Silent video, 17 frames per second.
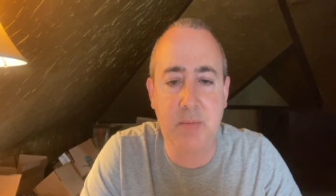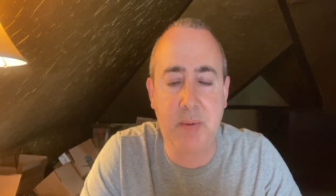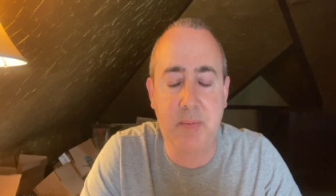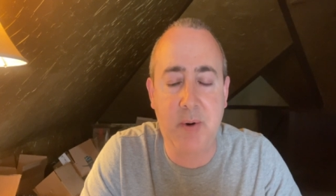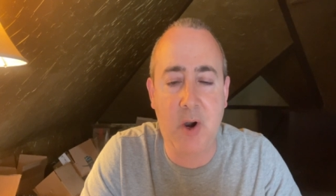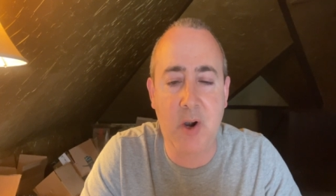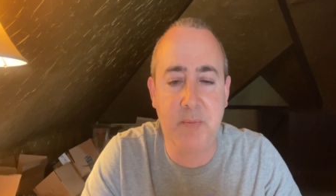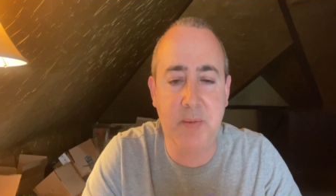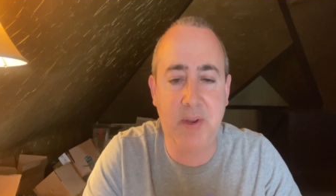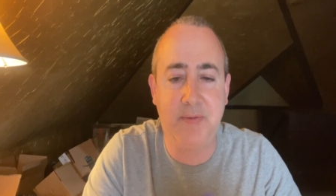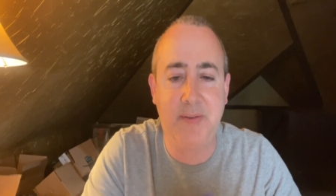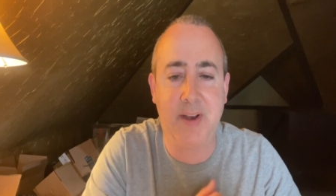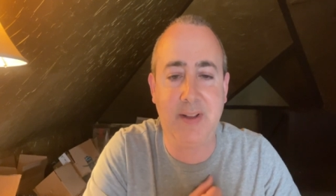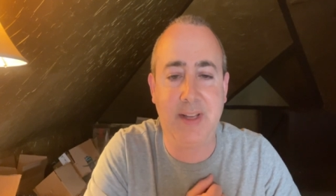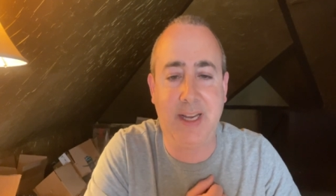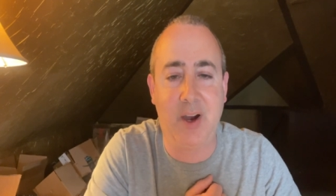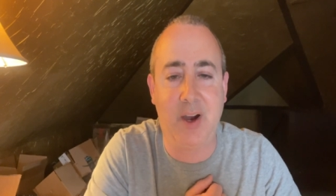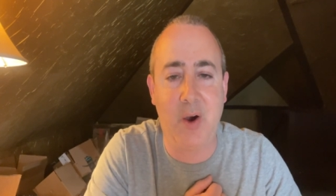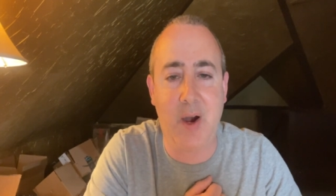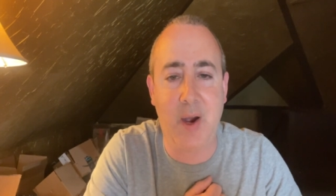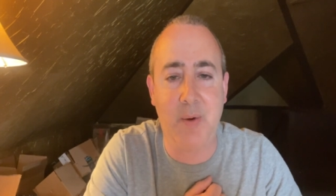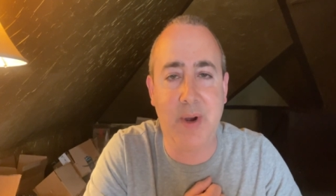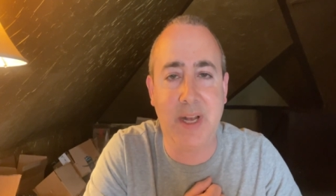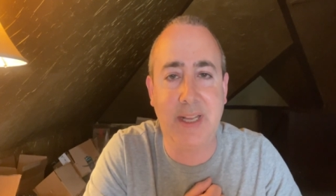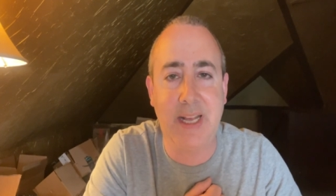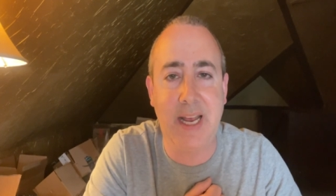But part of me felt like, oh, I
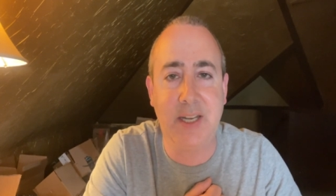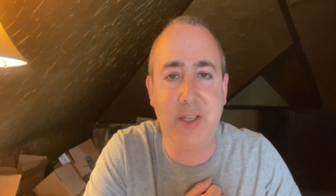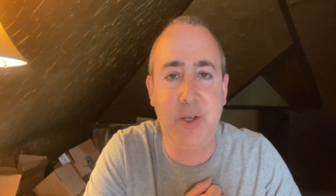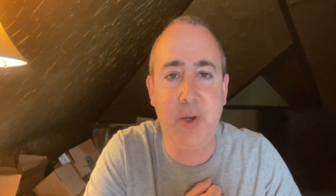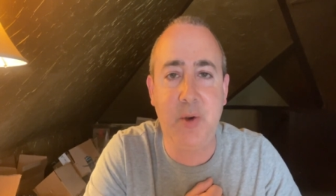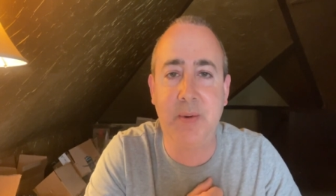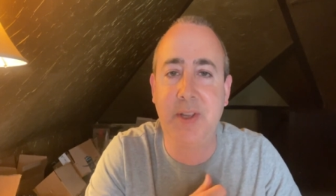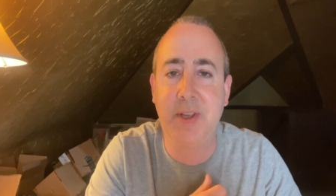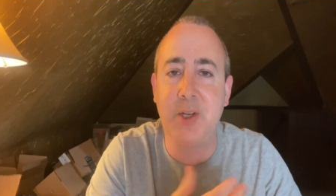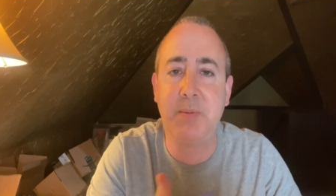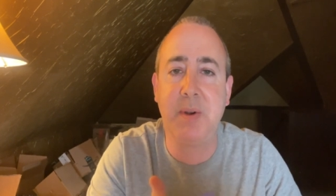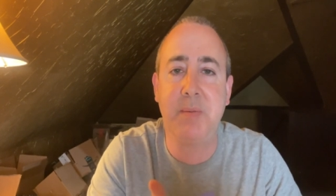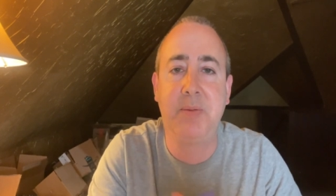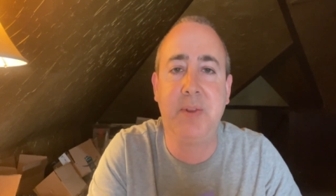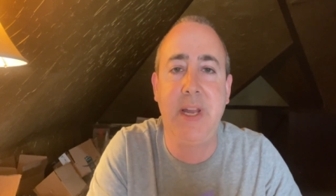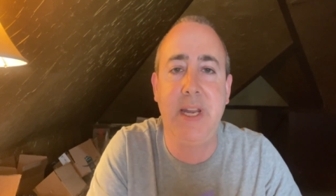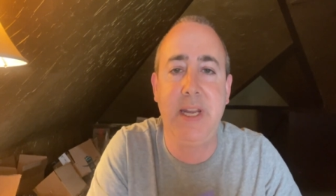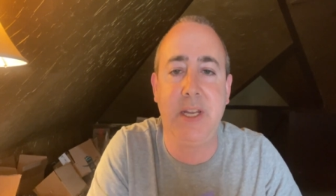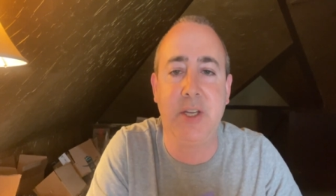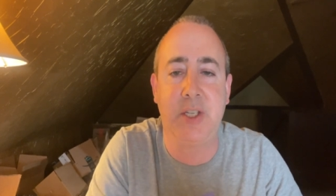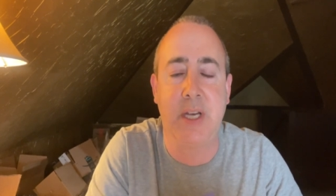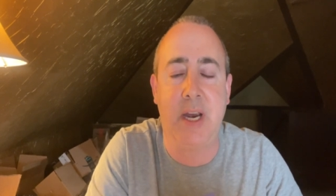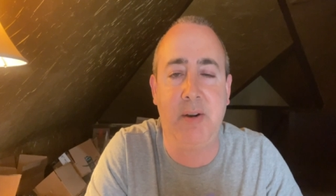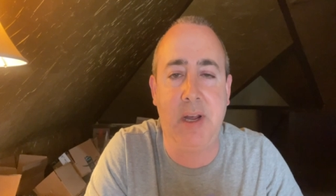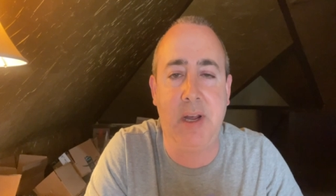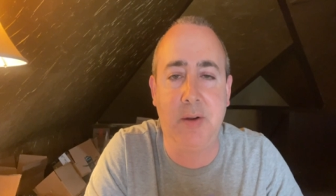want that too. But there's been plenty of
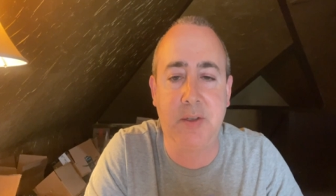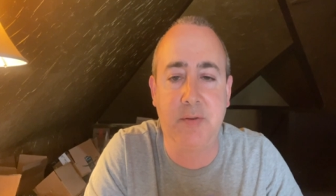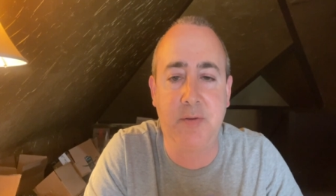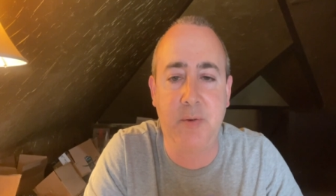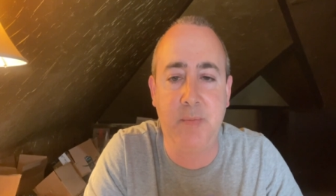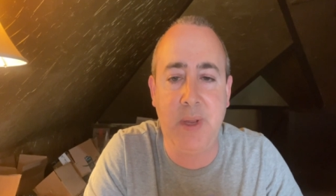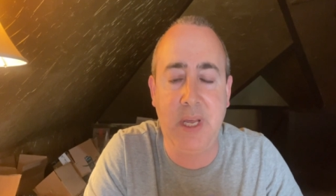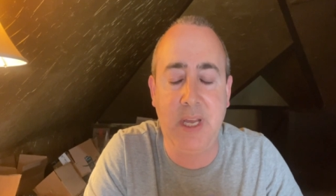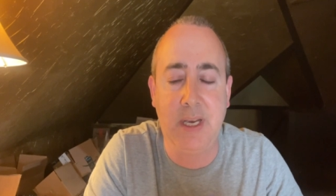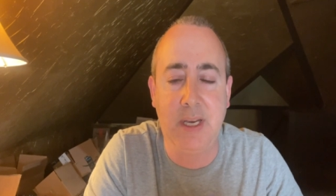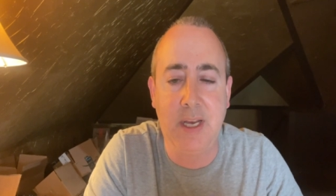shout outs for me.